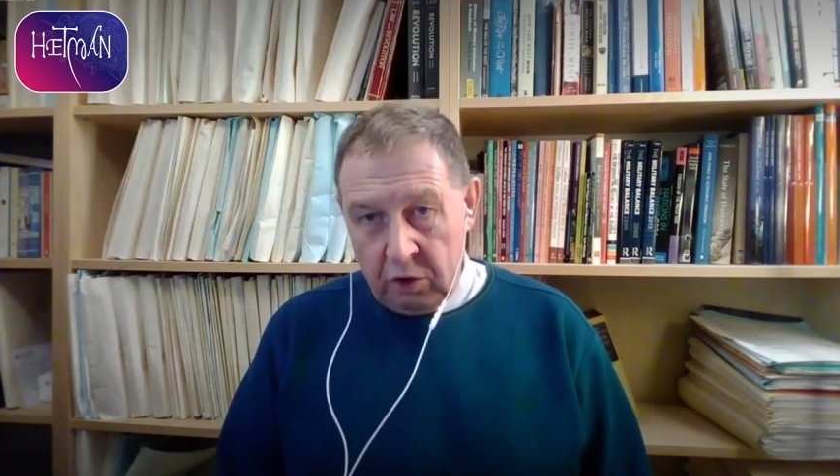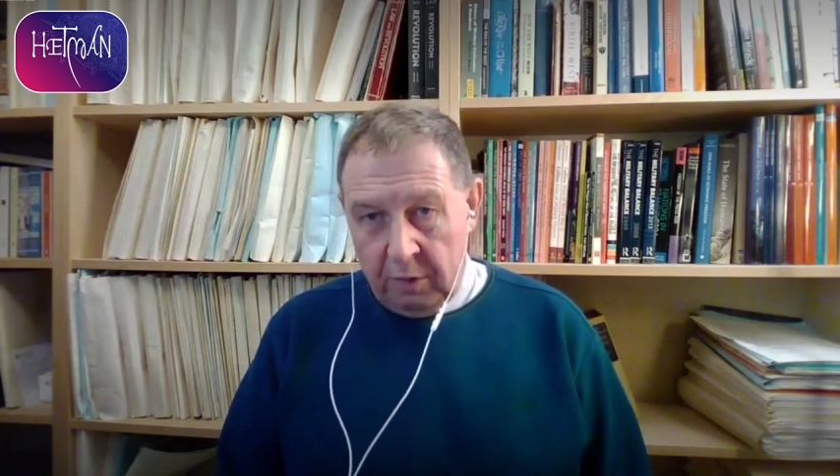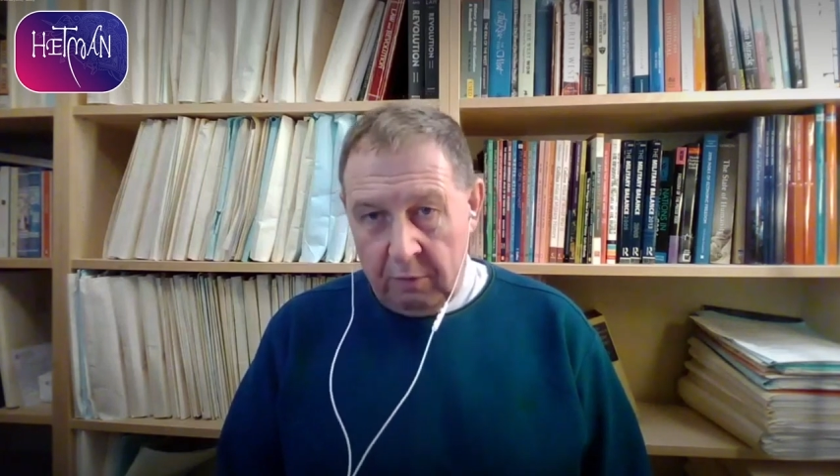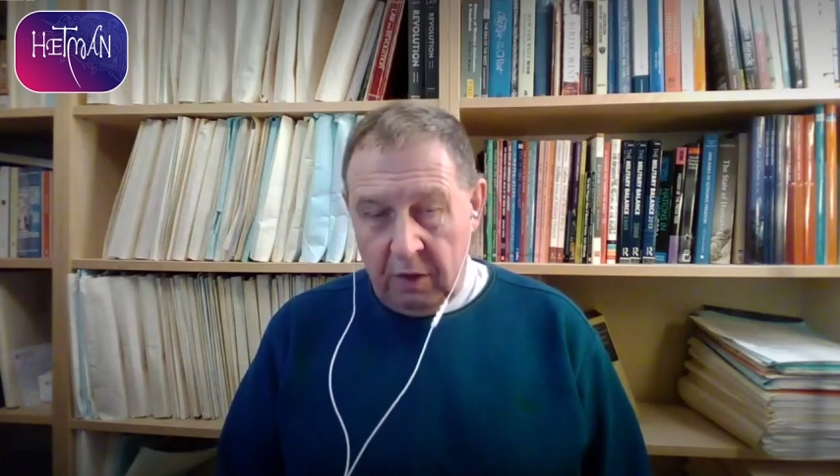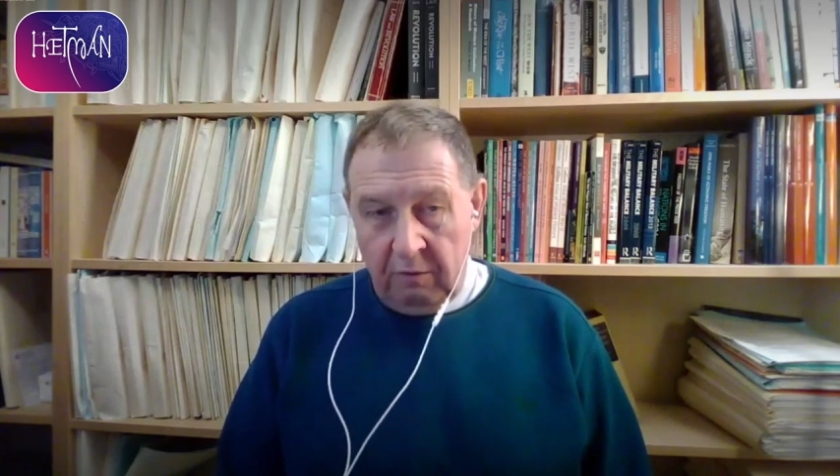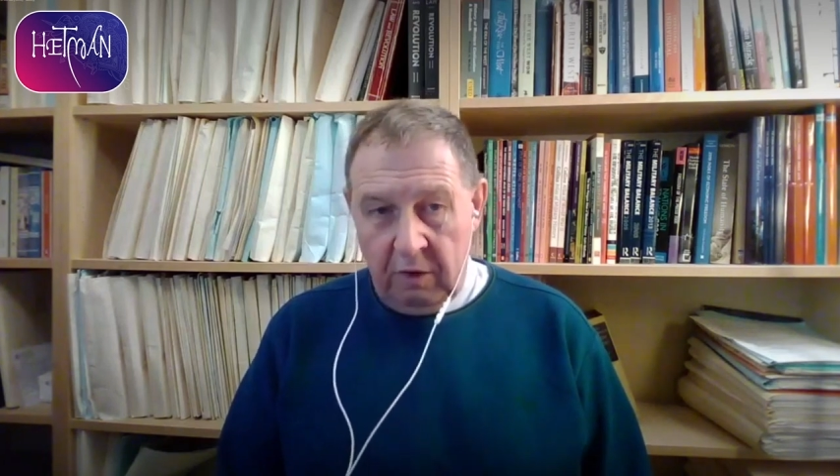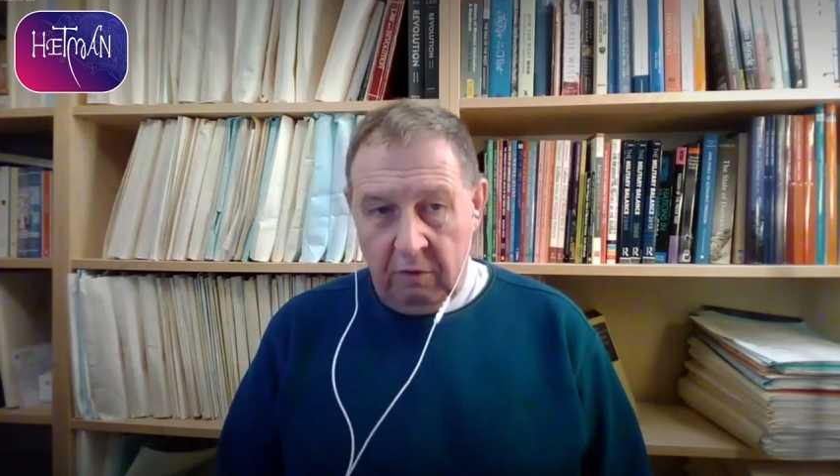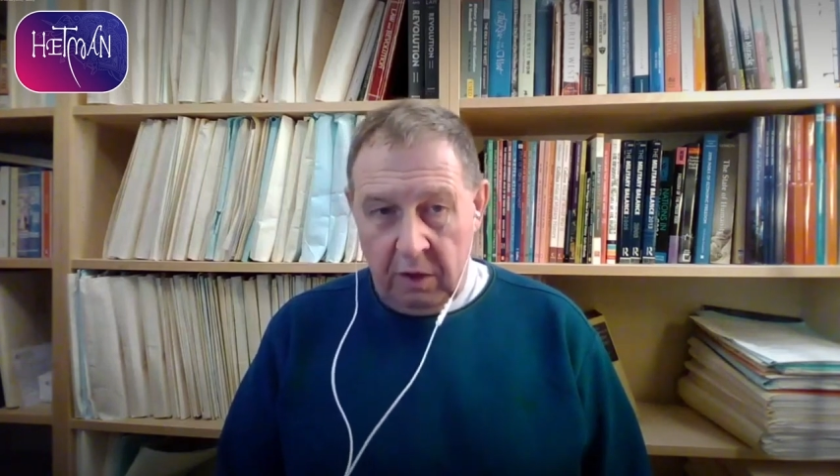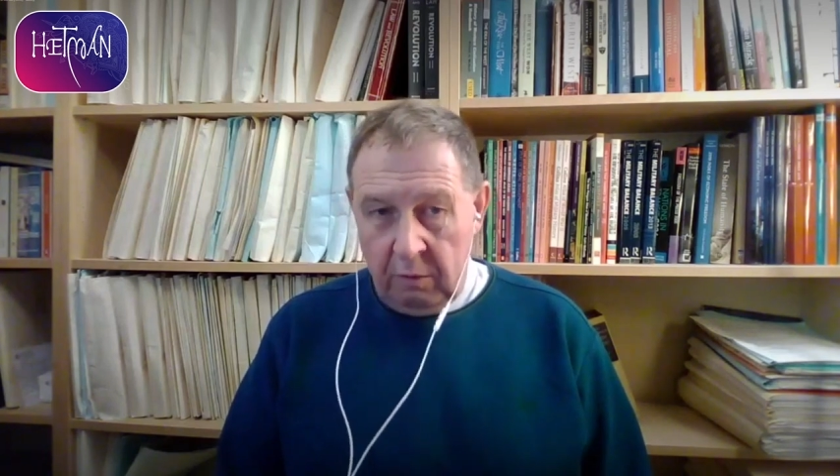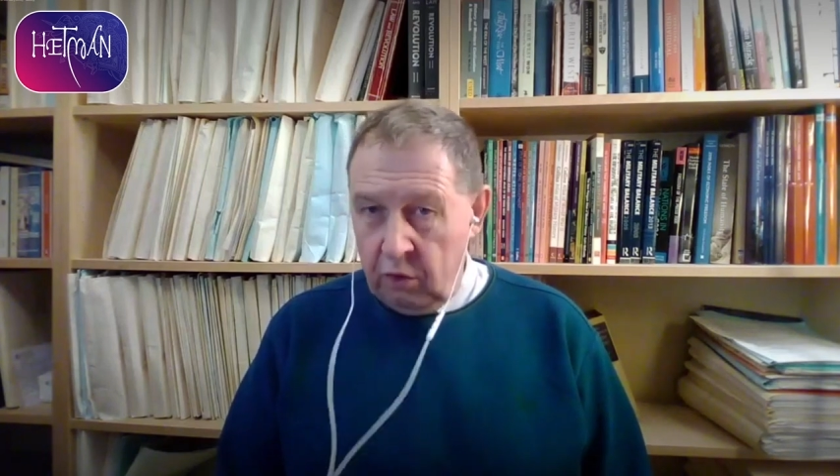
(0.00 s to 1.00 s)
why Europe is
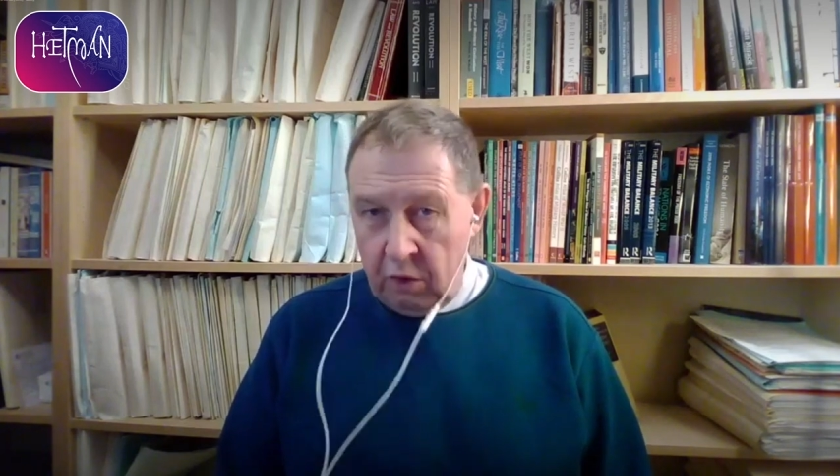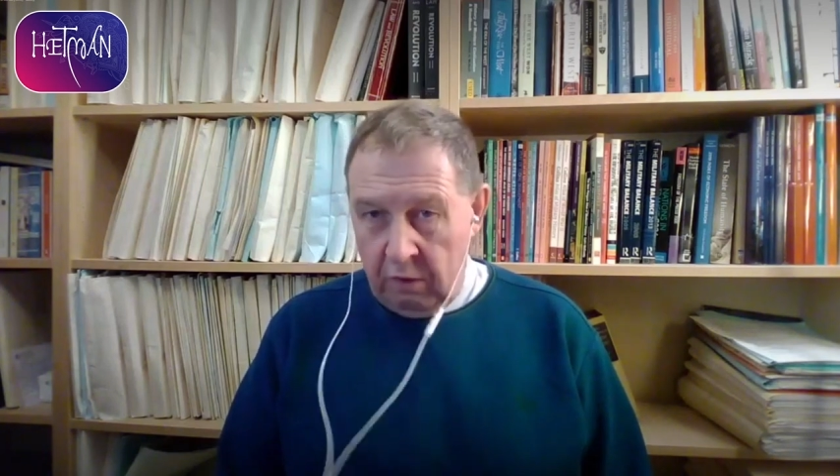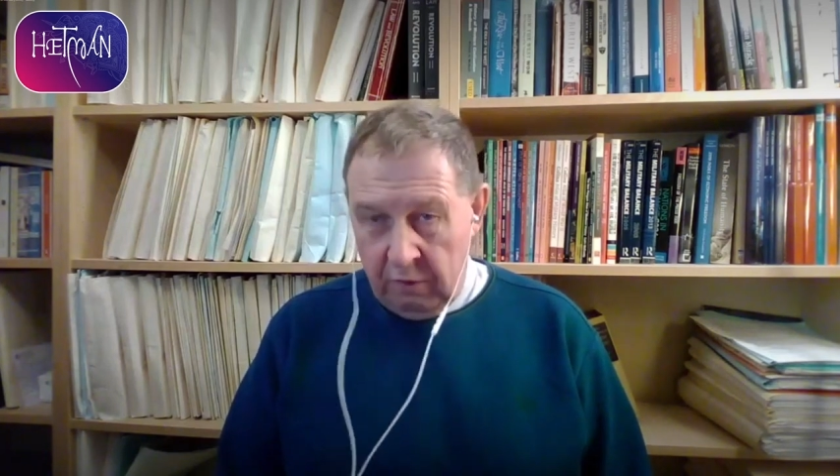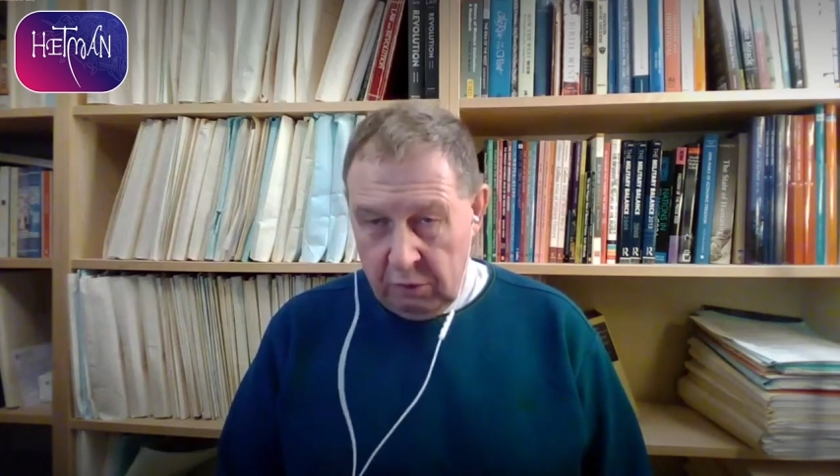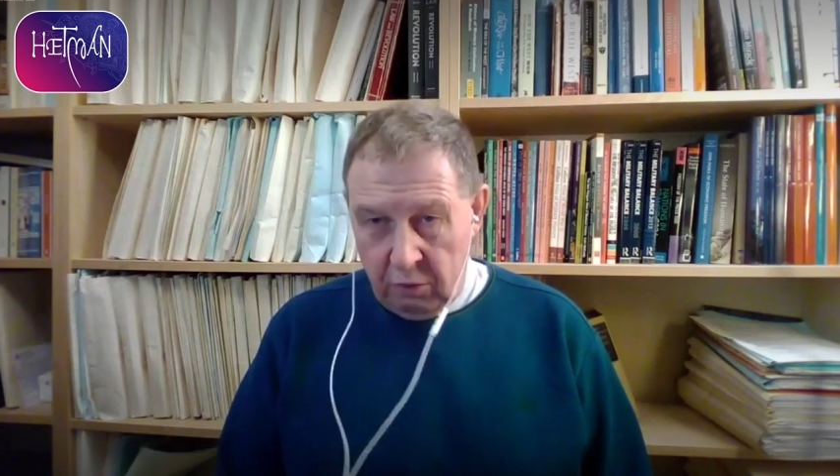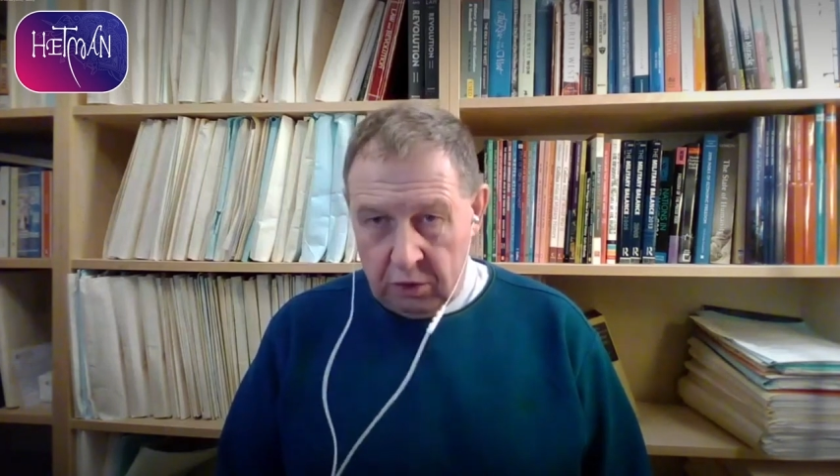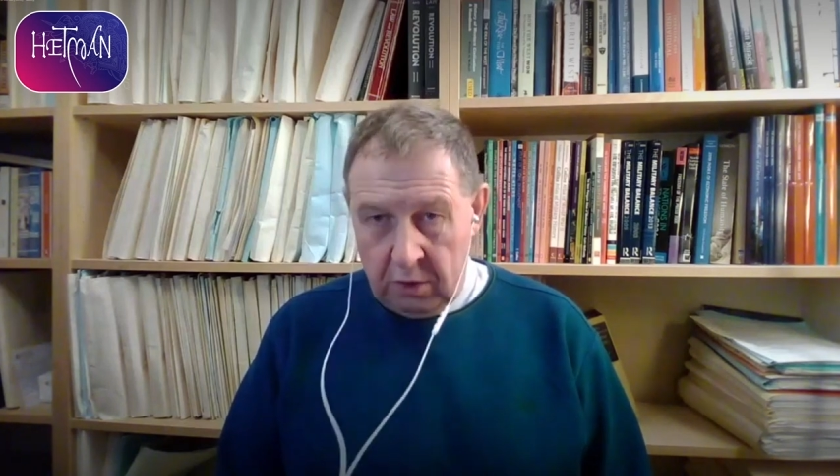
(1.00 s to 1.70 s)
so concerned.